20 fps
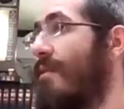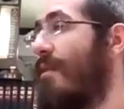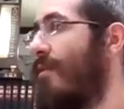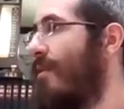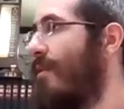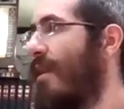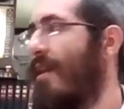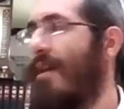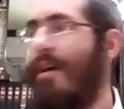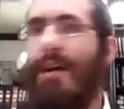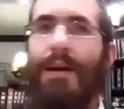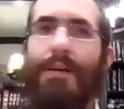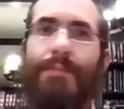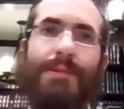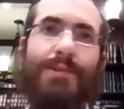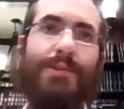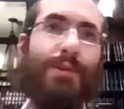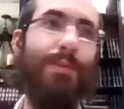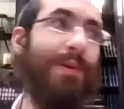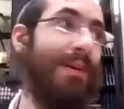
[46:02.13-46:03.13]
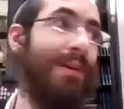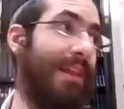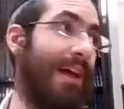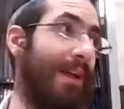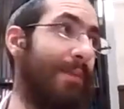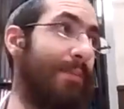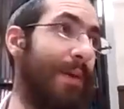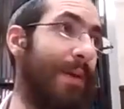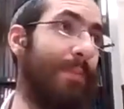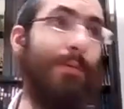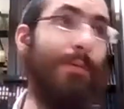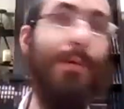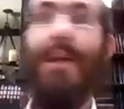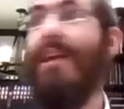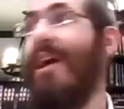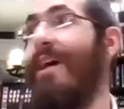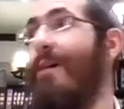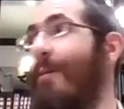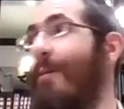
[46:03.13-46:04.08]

You know, I'm assuming a lot of people